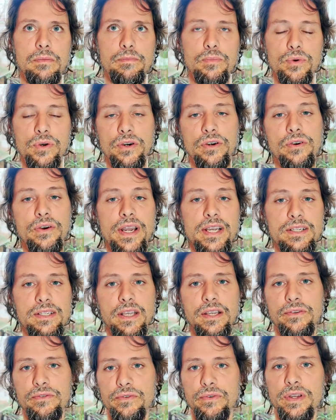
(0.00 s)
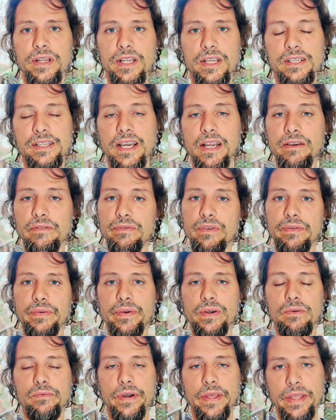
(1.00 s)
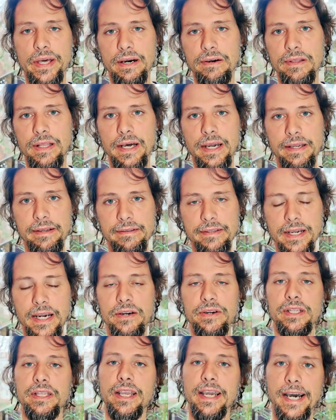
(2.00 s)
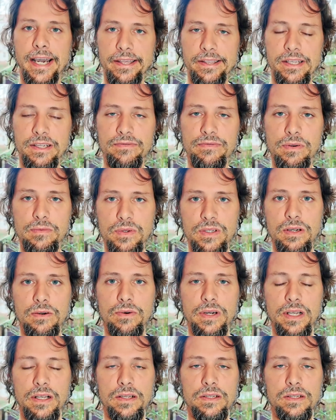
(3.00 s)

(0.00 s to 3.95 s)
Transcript: progressing through it is kind of difficult without like direct guidance from someone